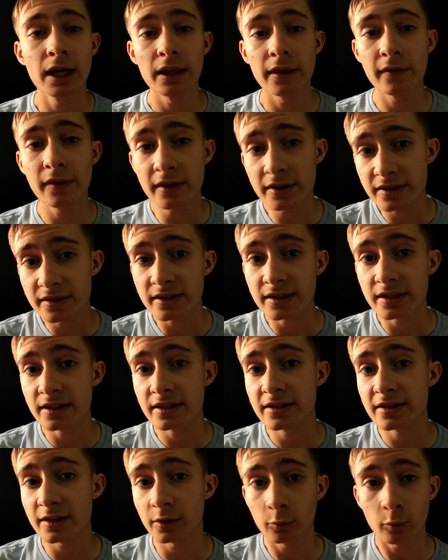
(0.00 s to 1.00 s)
This
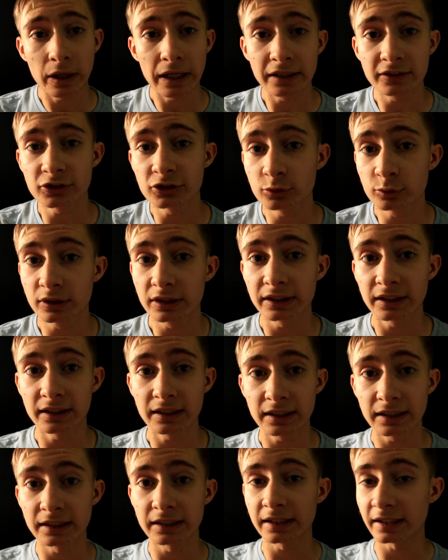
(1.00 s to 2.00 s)
is a way to get
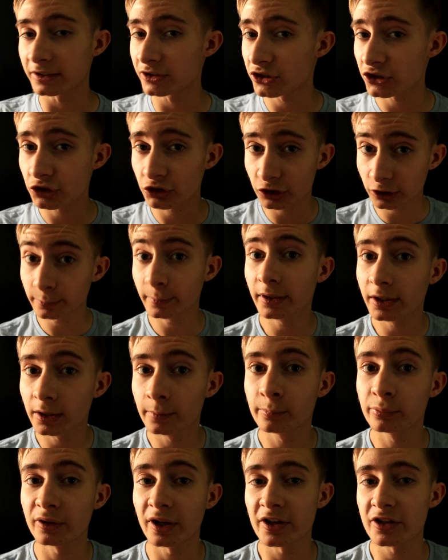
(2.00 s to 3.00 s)
it extremely
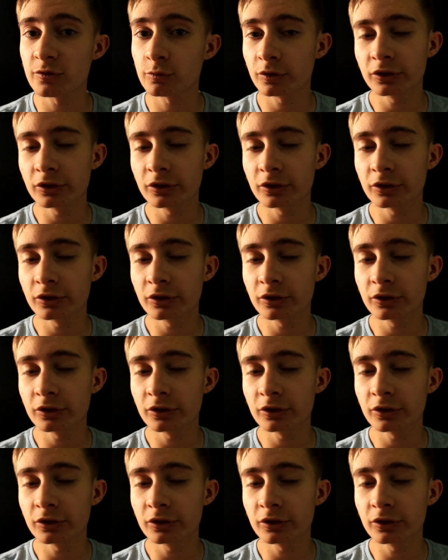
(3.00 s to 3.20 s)
compressed,